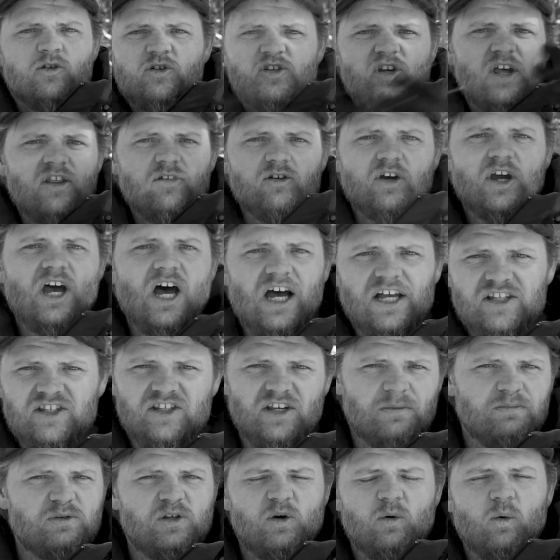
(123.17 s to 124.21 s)
There's other
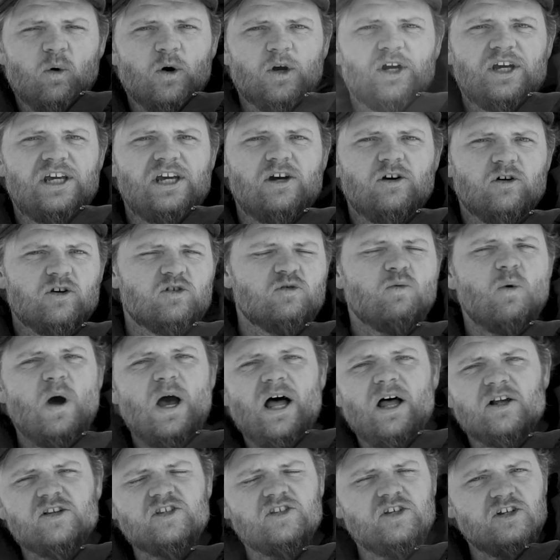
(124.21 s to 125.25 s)
concepts at work here as
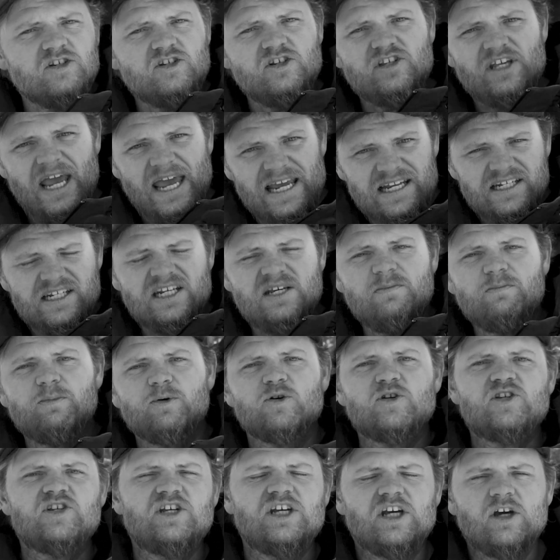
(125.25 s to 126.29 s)
well, such as
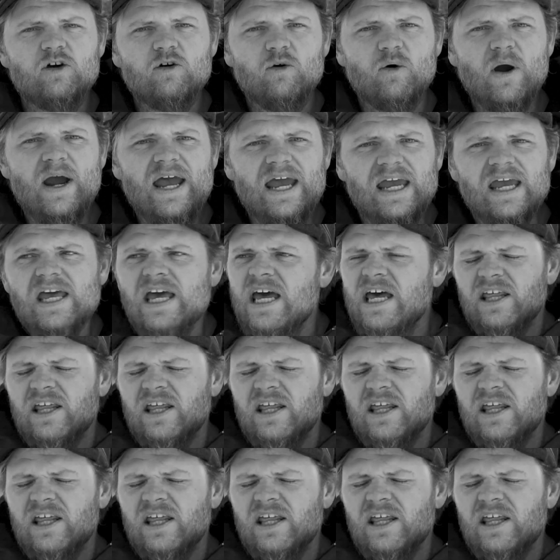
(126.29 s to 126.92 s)
18% gray,